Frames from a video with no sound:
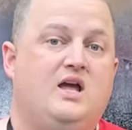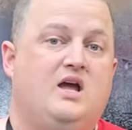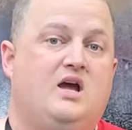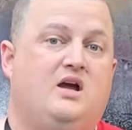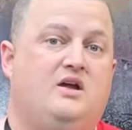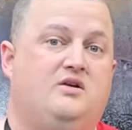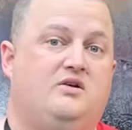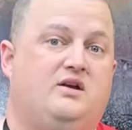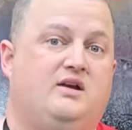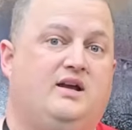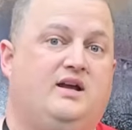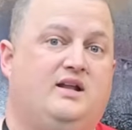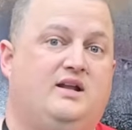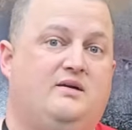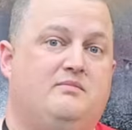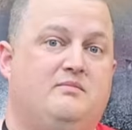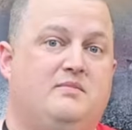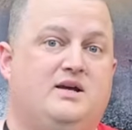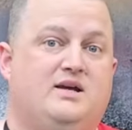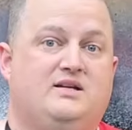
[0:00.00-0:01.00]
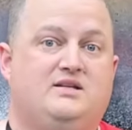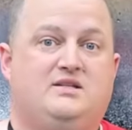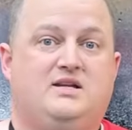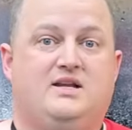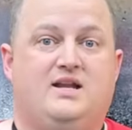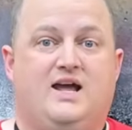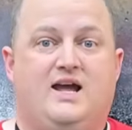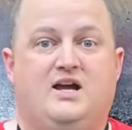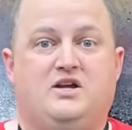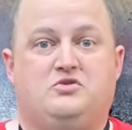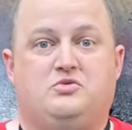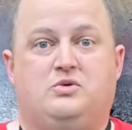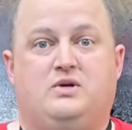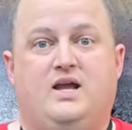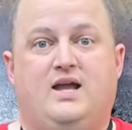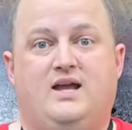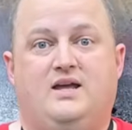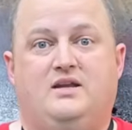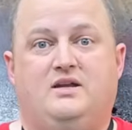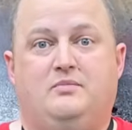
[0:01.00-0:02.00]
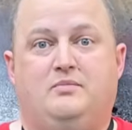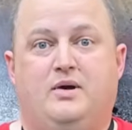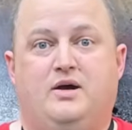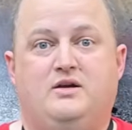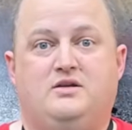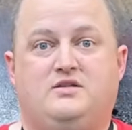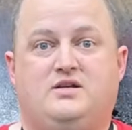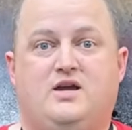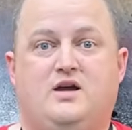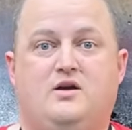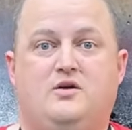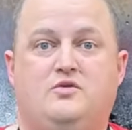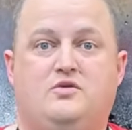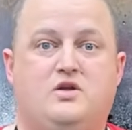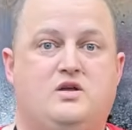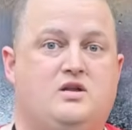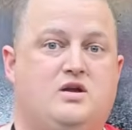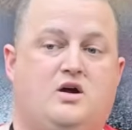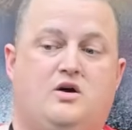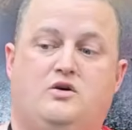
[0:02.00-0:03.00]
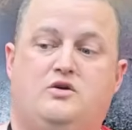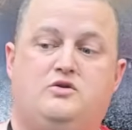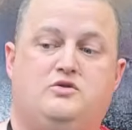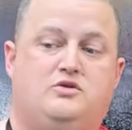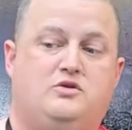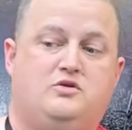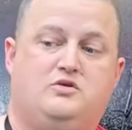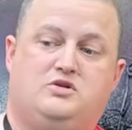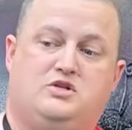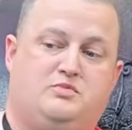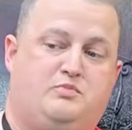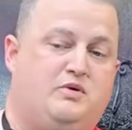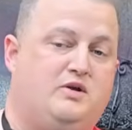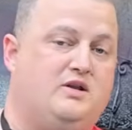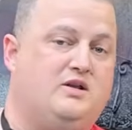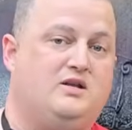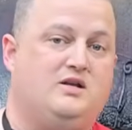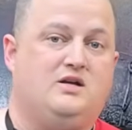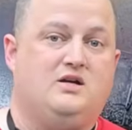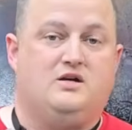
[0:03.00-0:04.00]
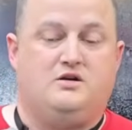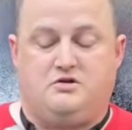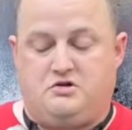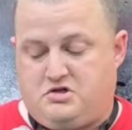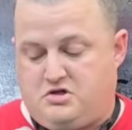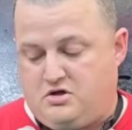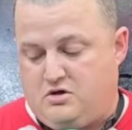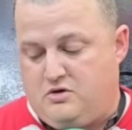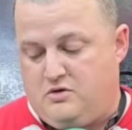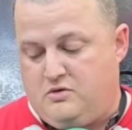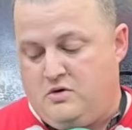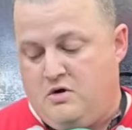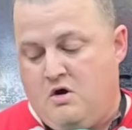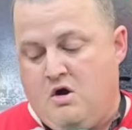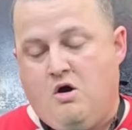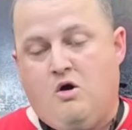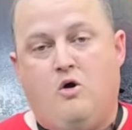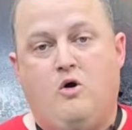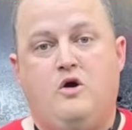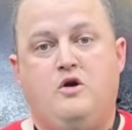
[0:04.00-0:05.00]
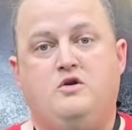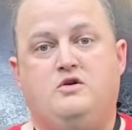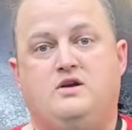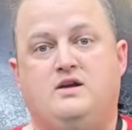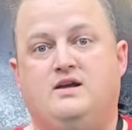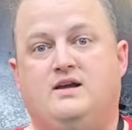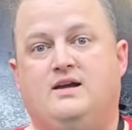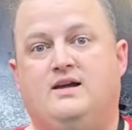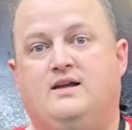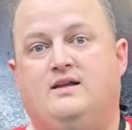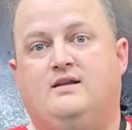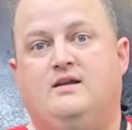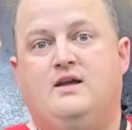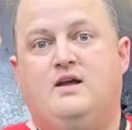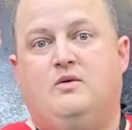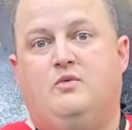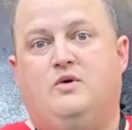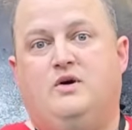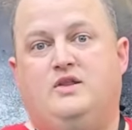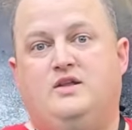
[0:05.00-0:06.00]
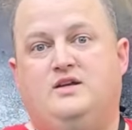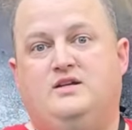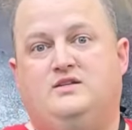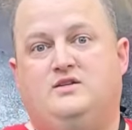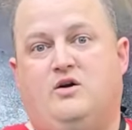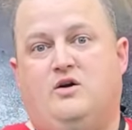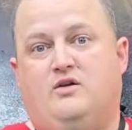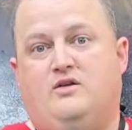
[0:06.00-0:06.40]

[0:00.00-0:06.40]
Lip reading: You can get it mixed in an actual candy base coat that all you do is just put it in a gun and shoot, or you can get what these are.